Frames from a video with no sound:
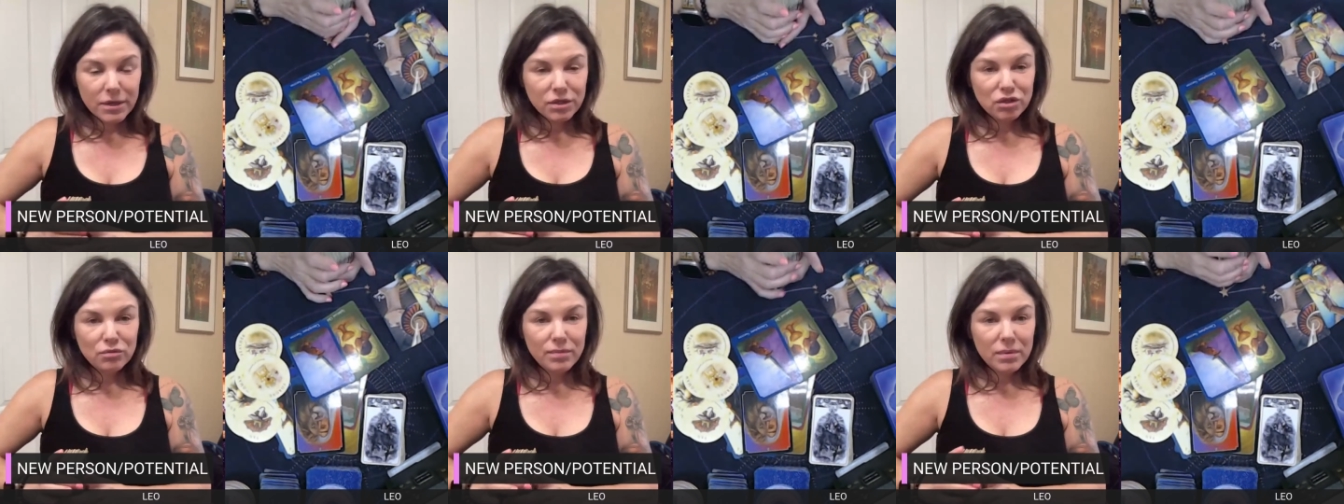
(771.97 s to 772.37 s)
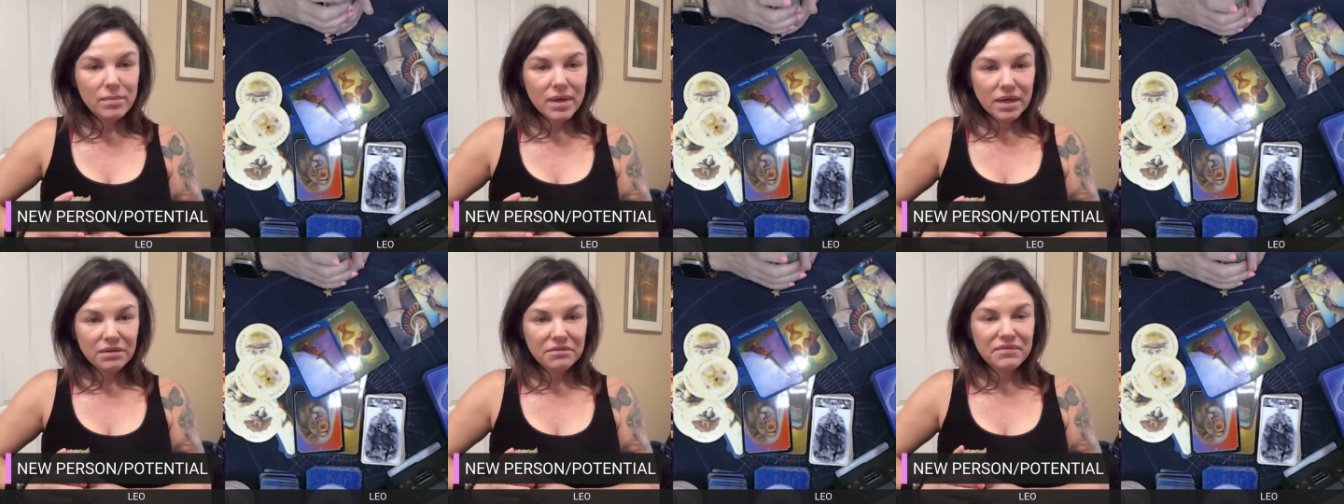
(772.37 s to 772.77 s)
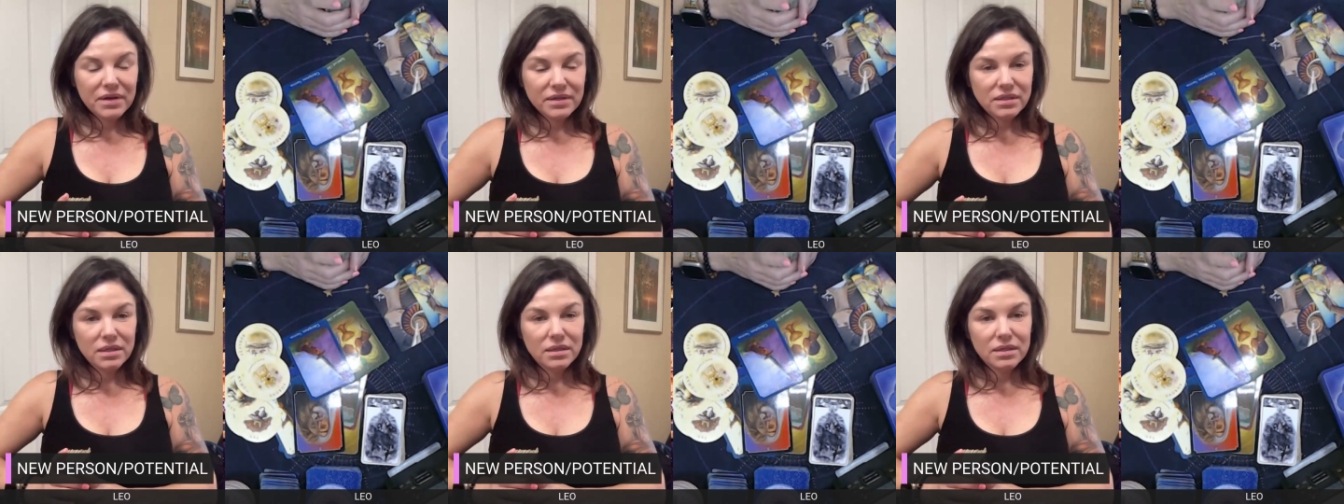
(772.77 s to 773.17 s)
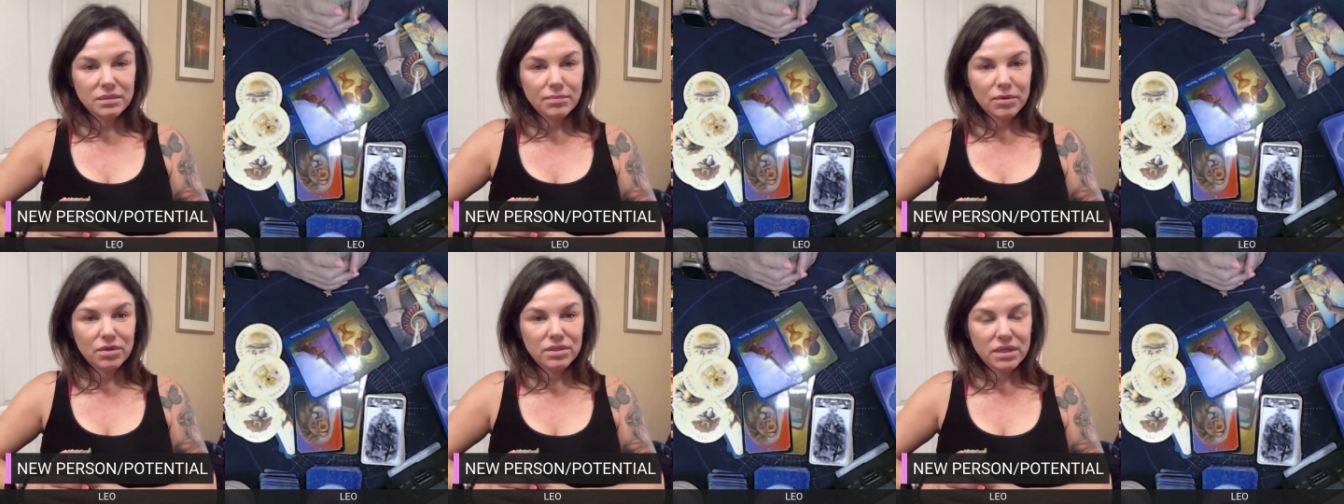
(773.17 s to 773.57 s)
you've been manifesting this
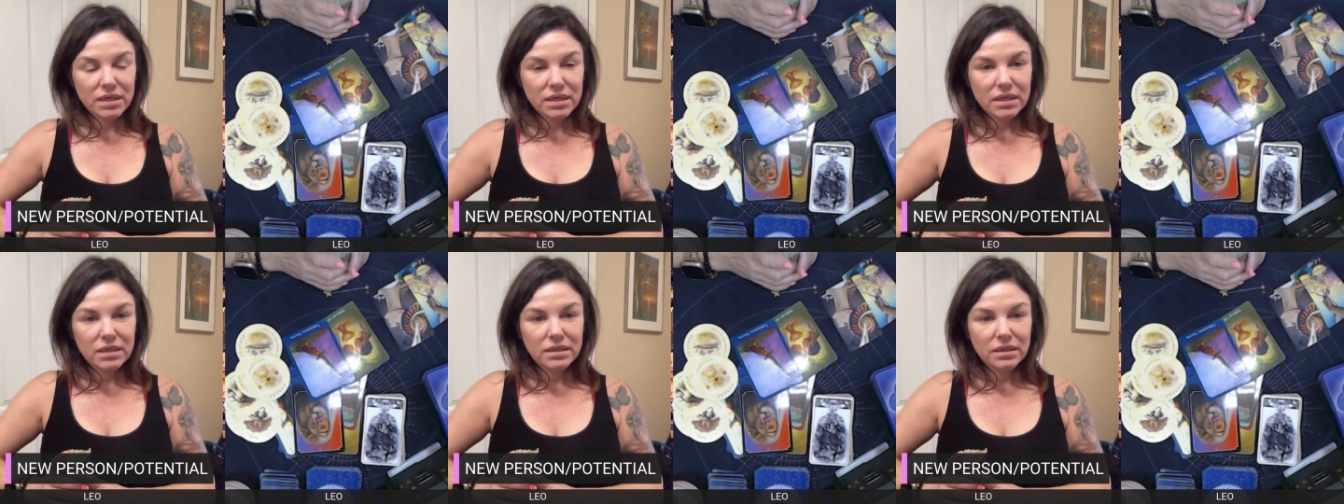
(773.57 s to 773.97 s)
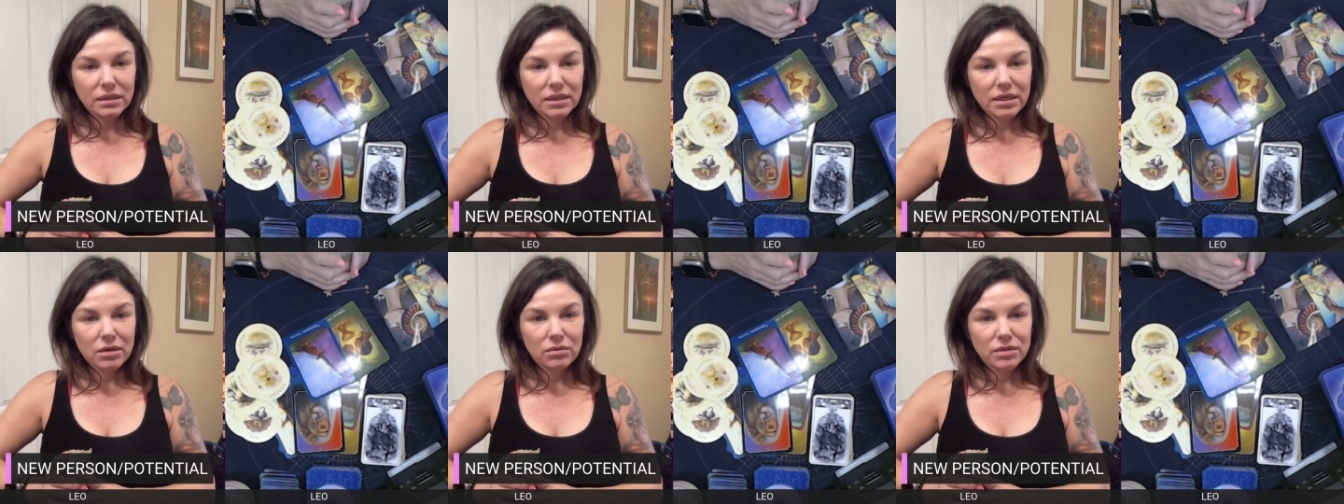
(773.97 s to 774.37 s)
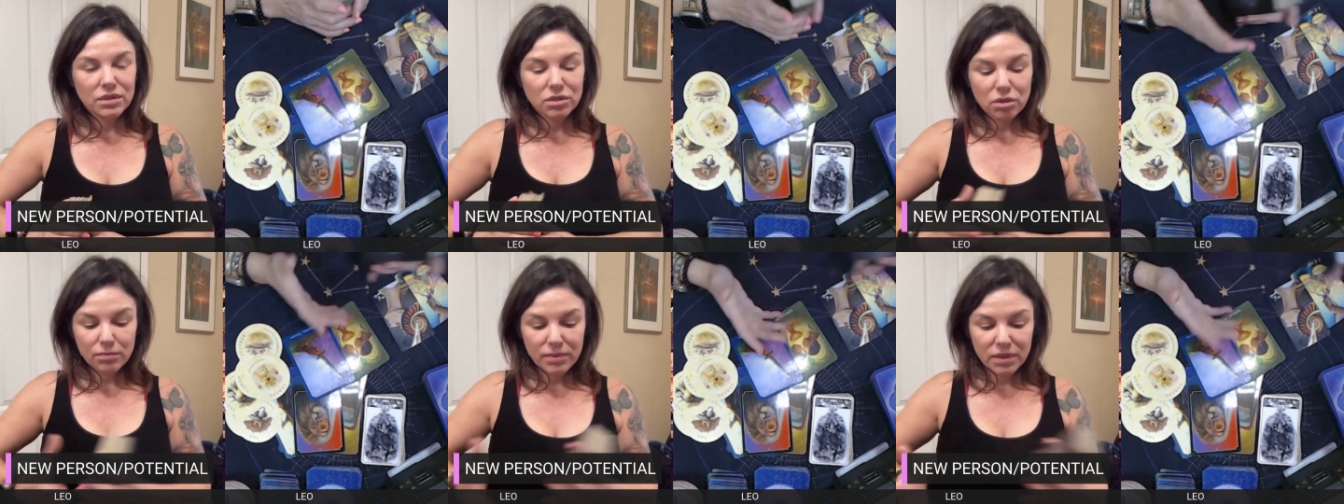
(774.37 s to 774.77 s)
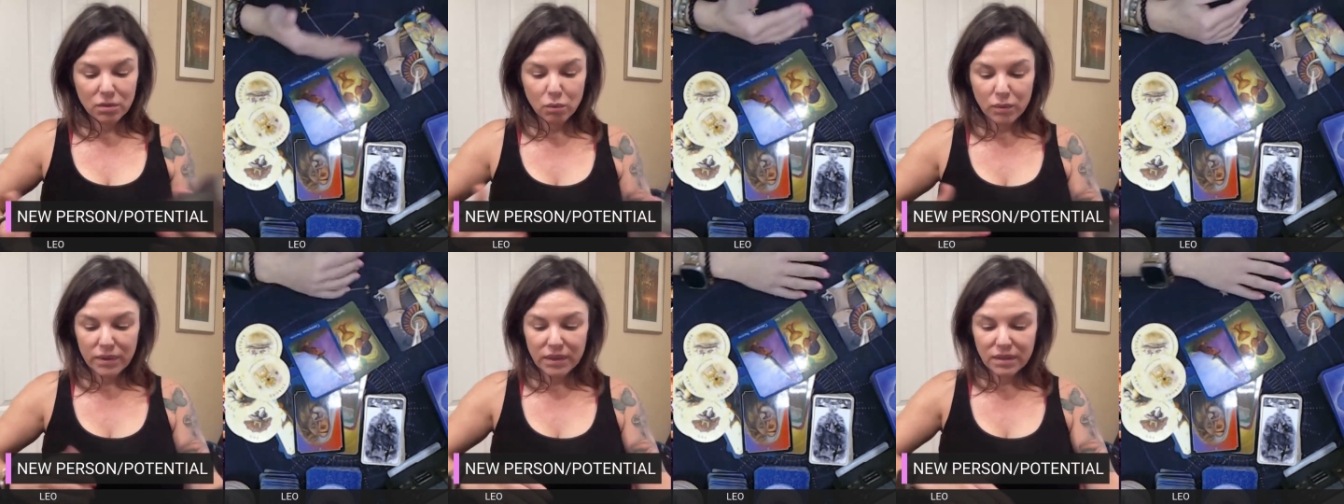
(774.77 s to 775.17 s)
person in leo and this could be
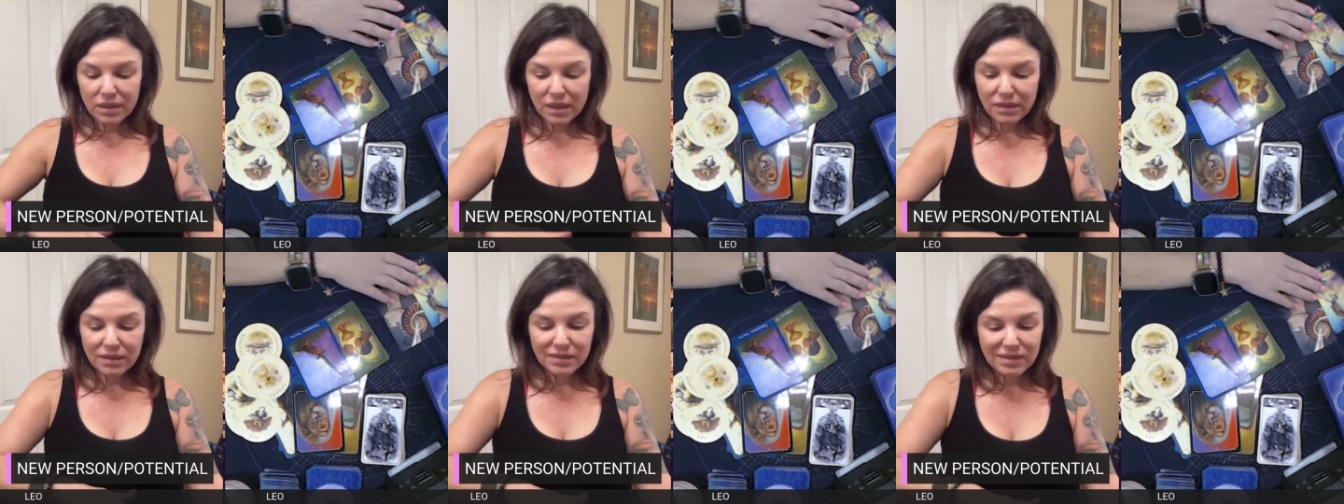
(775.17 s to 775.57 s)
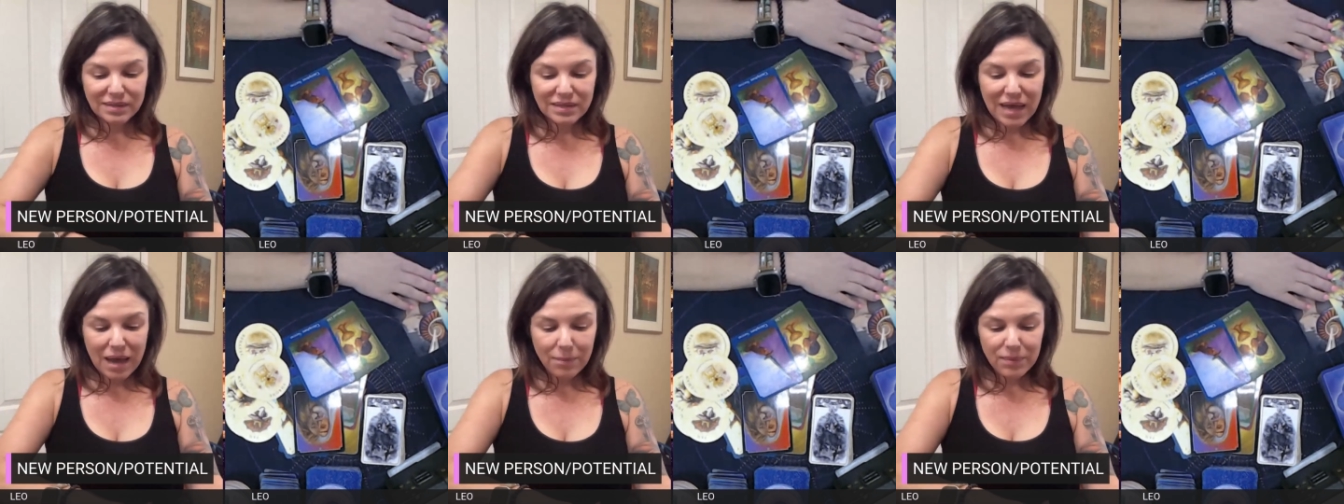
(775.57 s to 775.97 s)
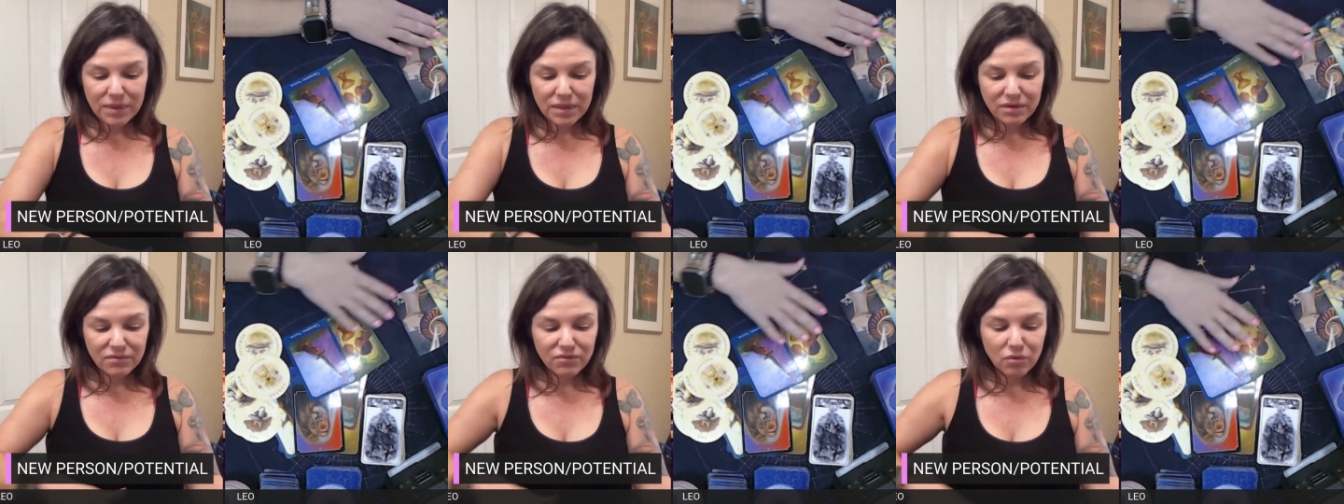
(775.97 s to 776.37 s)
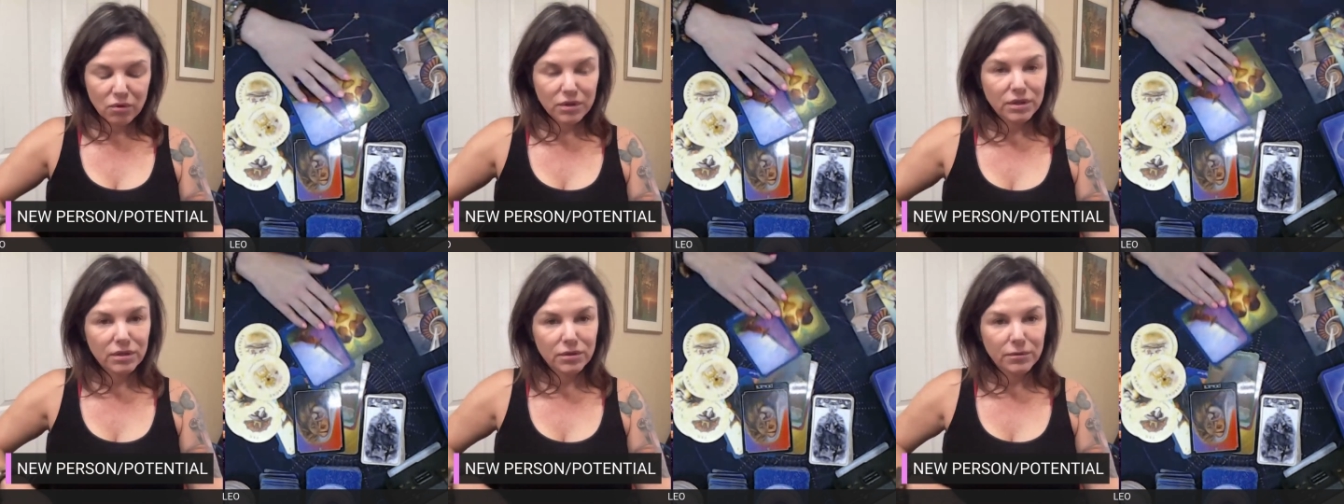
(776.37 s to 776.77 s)
the week that this is happening
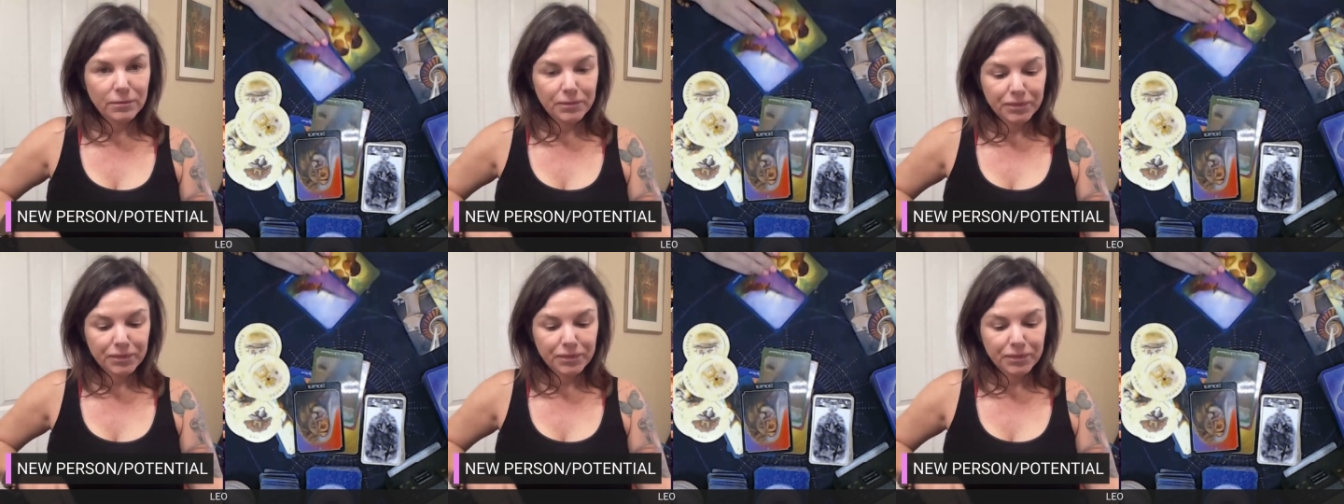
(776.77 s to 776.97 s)
for you